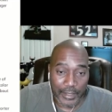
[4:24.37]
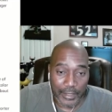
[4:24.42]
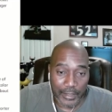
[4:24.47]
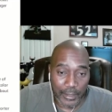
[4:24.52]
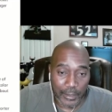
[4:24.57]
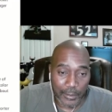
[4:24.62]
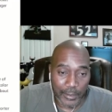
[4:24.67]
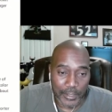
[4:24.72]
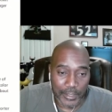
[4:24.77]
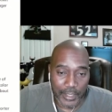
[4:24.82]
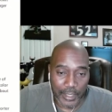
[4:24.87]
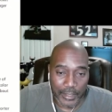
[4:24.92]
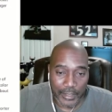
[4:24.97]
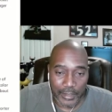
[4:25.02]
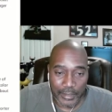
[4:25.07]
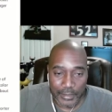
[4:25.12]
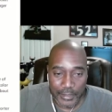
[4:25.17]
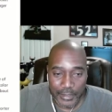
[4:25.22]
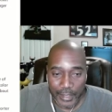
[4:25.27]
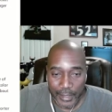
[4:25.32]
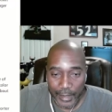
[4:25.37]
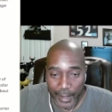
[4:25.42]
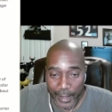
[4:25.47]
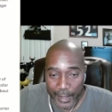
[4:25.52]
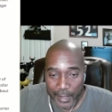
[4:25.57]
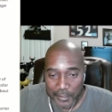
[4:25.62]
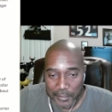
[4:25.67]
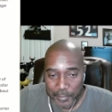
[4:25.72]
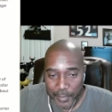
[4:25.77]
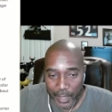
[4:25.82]
it's got a
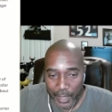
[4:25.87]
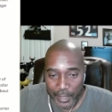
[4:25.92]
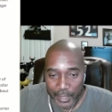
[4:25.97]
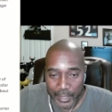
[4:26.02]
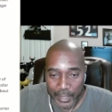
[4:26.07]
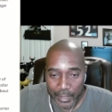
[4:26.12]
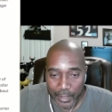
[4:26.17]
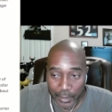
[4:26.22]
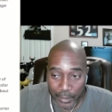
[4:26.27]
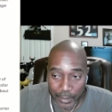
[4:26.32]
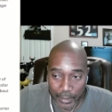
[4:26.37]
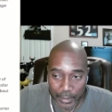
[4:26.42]
hot spot here,